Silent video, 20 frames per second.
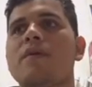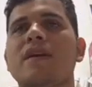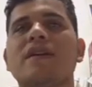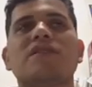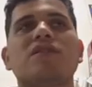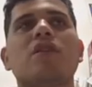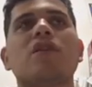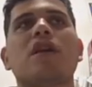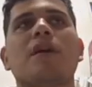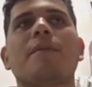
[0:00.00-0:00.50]

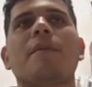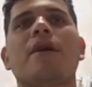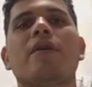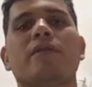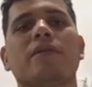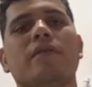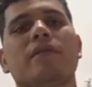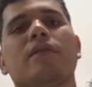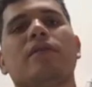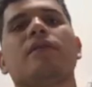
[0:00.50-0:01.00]
talk
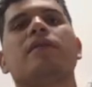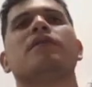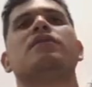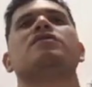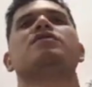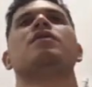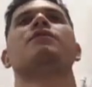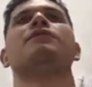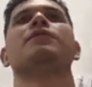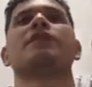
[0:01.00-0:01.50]
about
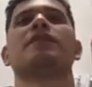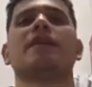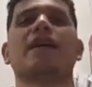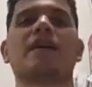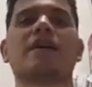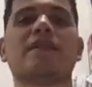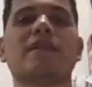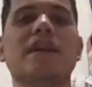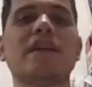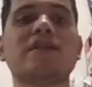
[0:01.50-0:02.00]
something
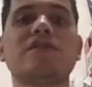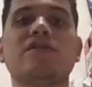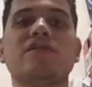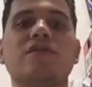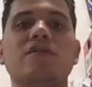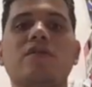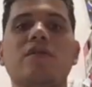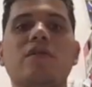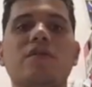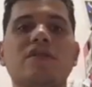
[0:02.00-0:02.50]
like
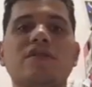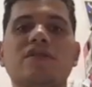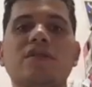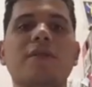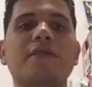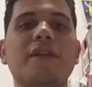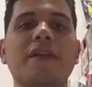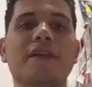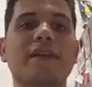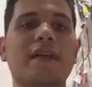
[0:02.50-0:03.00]
nature or
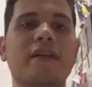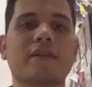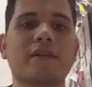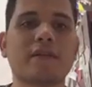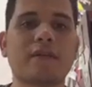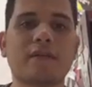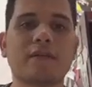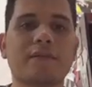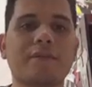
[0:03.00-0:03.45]
stuff like that.